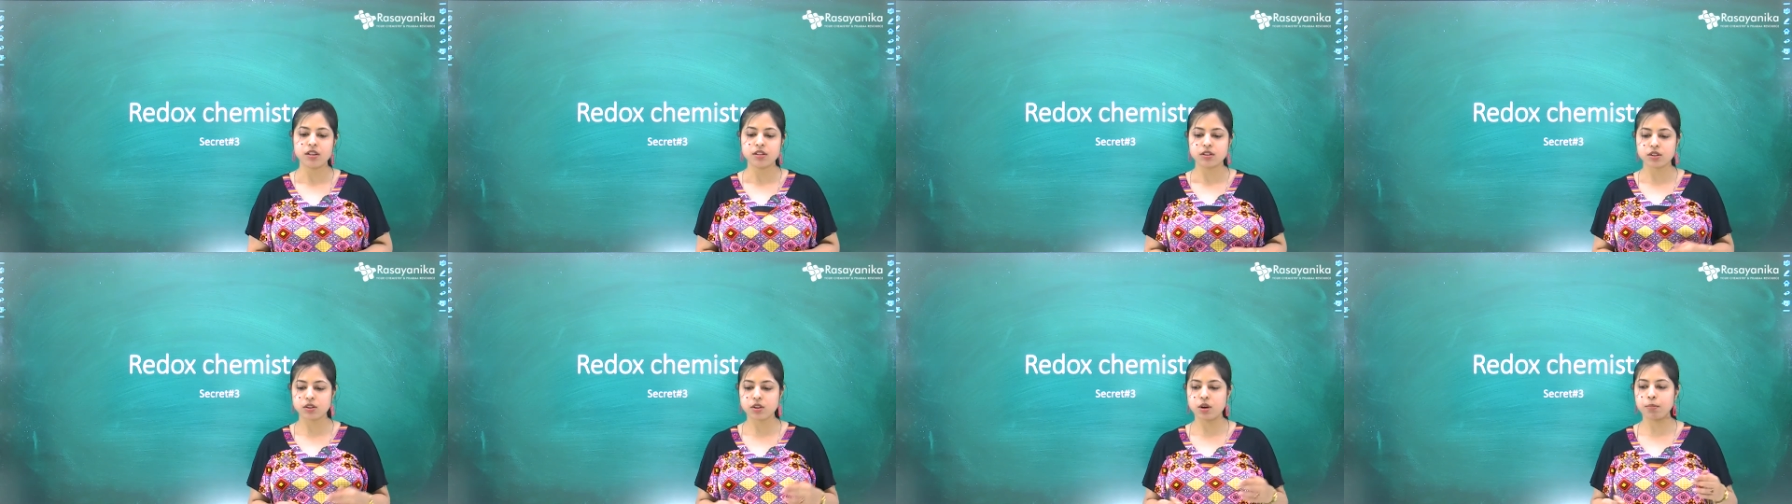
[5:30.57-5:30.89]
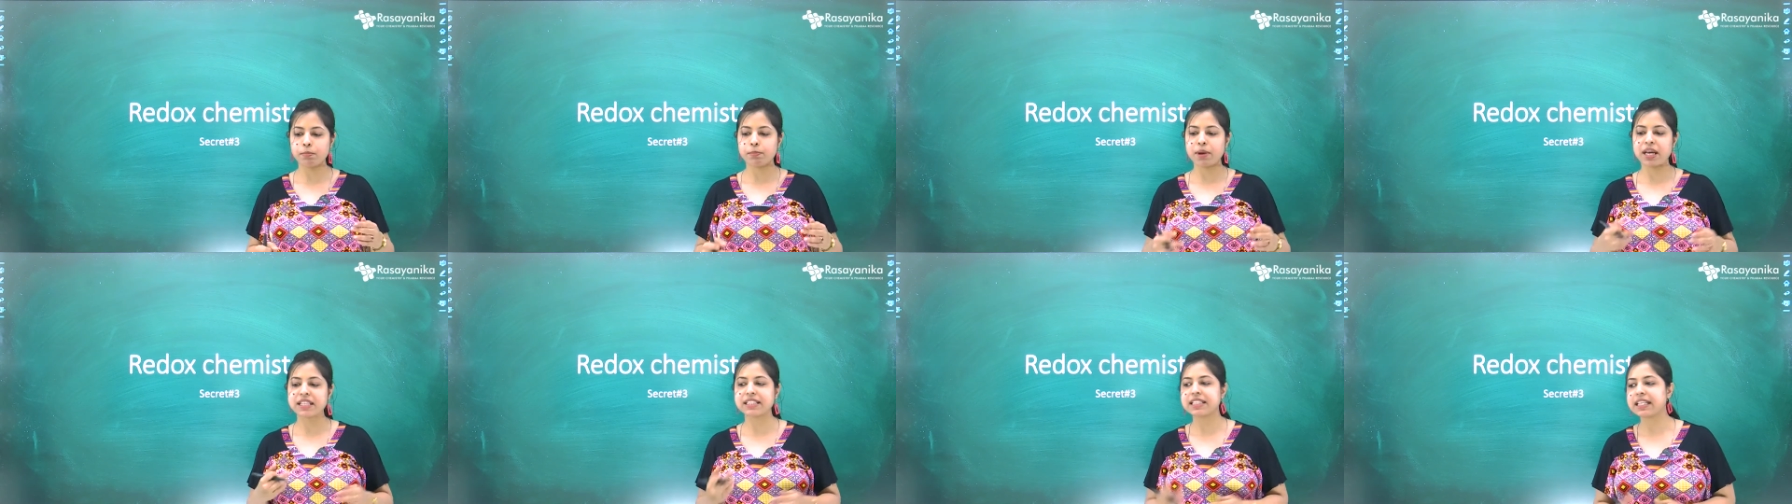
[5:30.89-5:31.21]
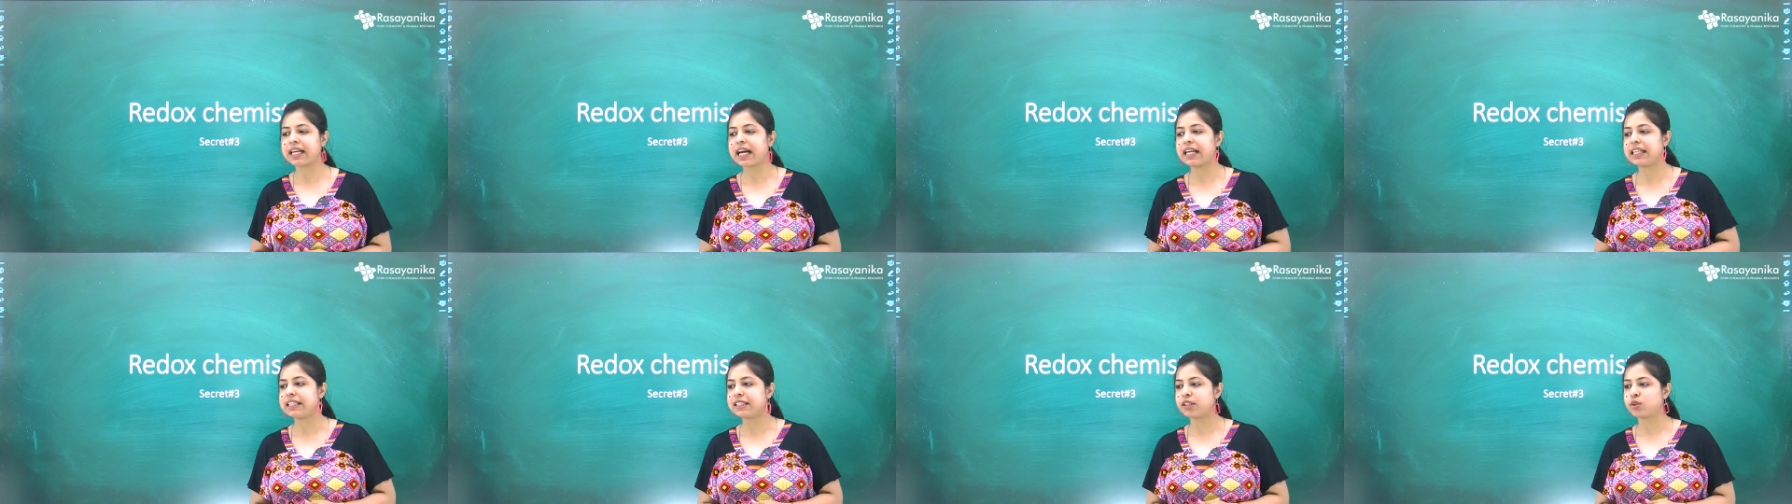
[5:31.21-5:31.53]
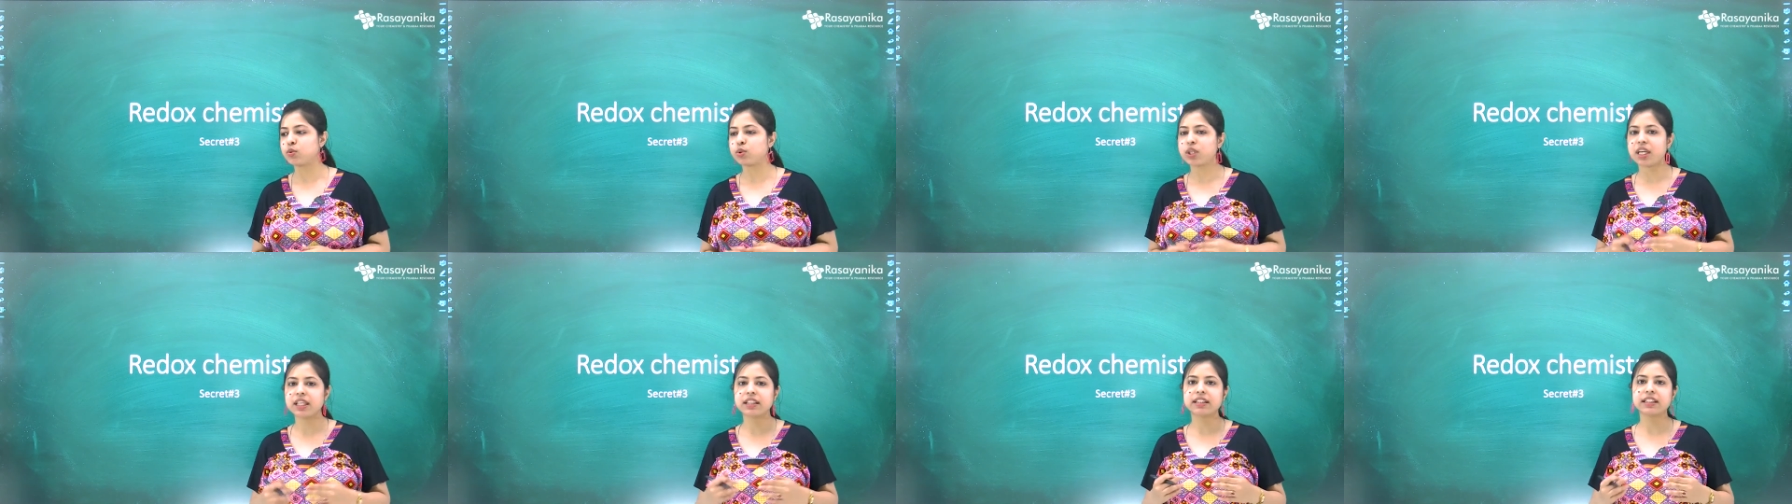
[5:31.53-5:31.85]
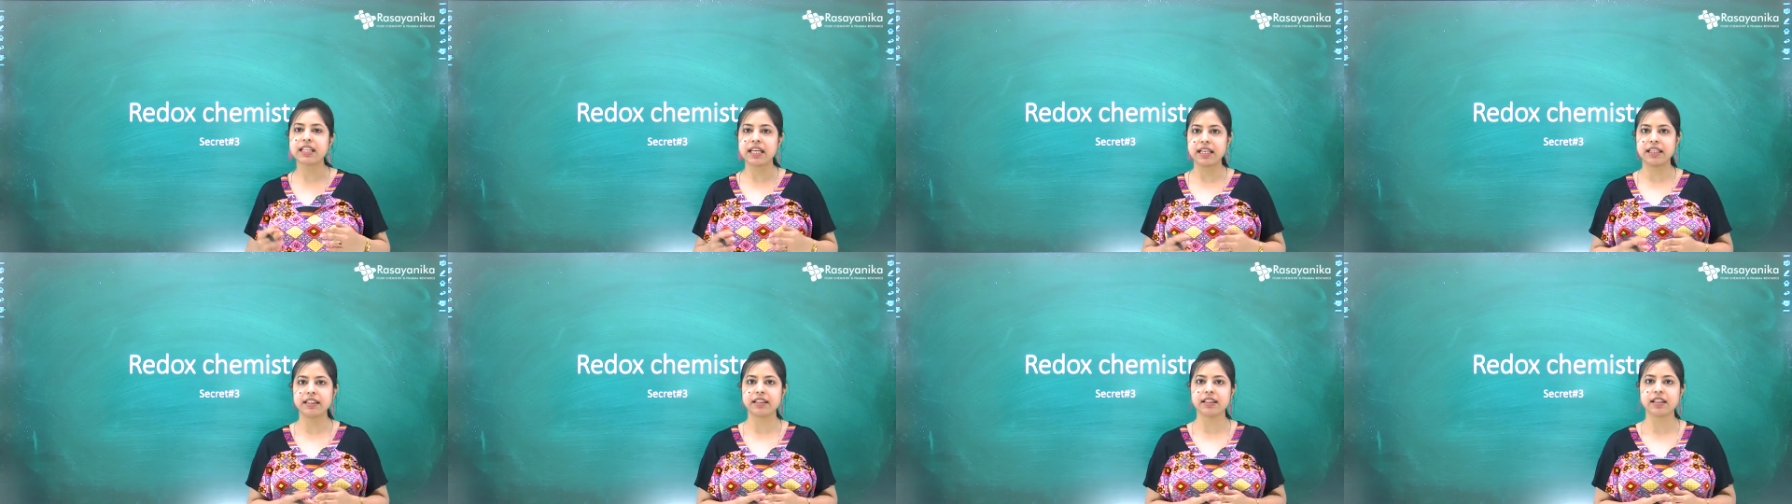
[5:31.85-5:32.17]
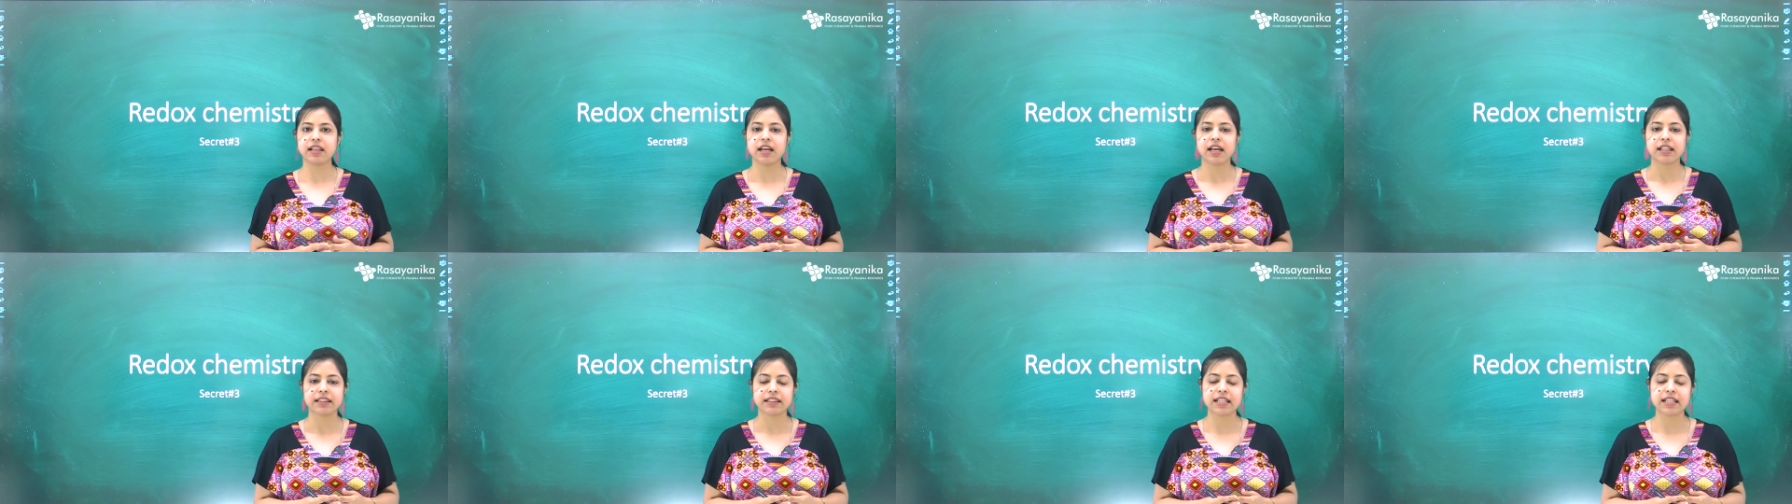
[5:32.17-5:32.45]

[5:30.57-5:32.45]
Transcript: So basically, students think